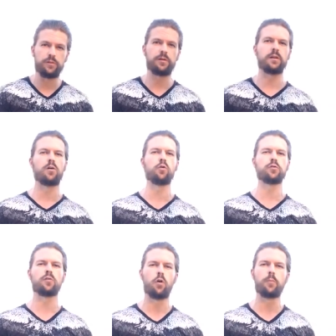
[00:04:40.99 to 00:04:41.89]
You can
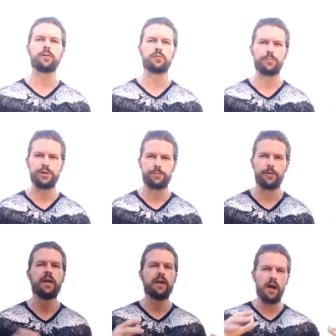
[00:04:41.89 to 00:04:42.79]
host a whole bunch of people,
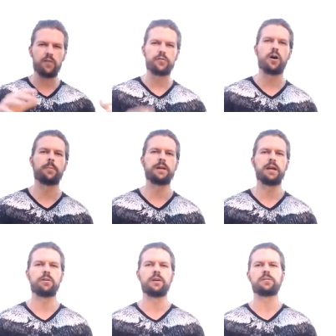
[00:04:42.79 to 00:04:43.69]
have common
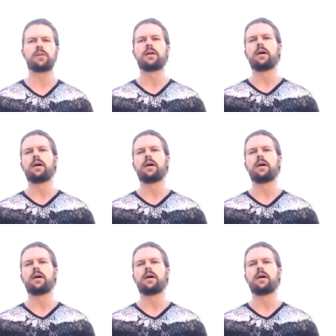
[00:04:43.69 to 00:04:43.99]
areas.